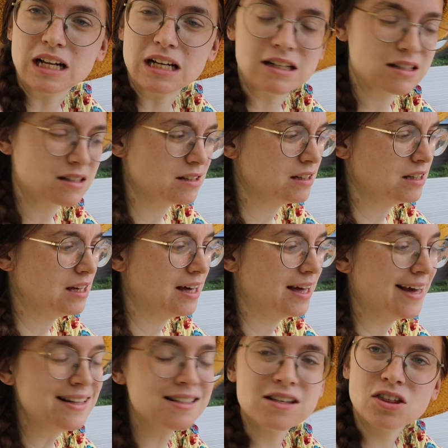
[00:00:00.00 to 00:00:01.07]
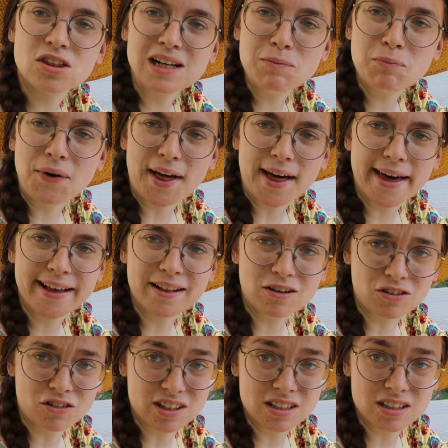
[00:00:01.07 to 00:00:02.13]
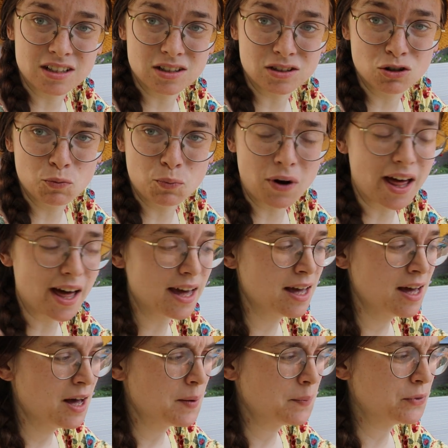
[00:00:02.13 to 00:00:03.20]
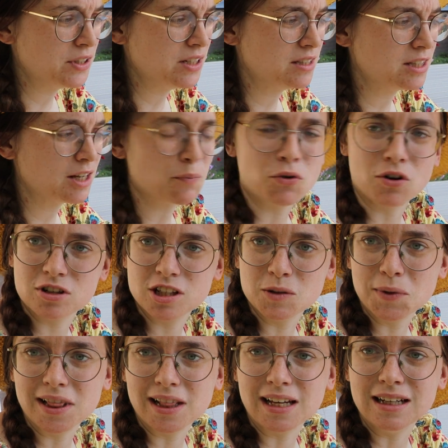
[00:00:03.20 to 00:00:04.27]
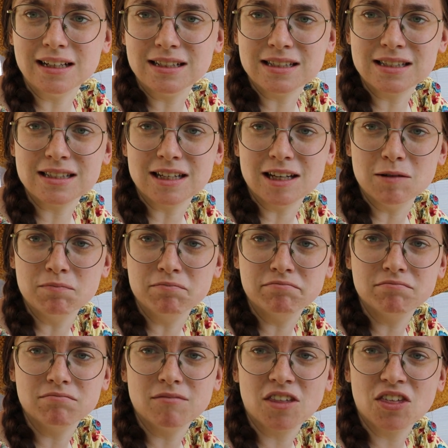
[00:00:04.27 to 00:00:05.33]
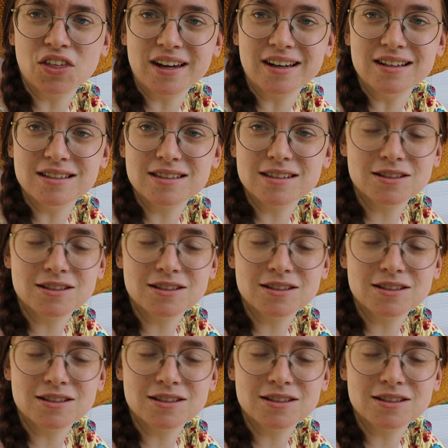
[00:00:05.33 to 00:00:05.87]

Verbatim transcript: It's it's a three ply and all the rest is a two ply, but it's approximately the same thickness.